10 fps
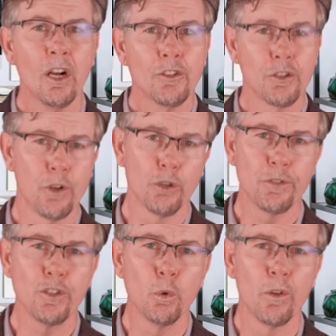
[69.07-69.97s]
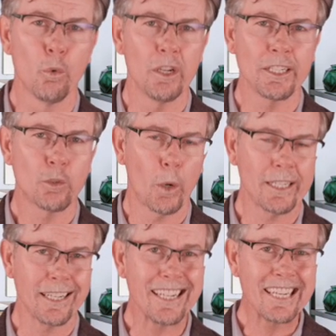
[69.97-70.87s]
So those of you with really
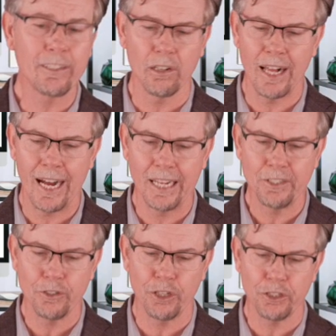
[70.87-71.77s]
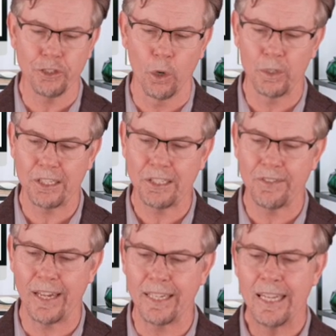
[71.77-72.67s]
quick eagle eyes just notice
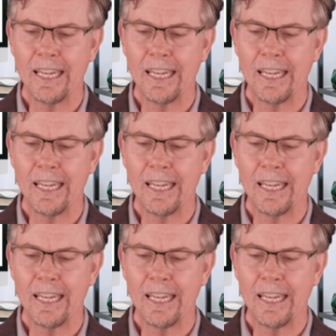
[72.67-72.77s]
that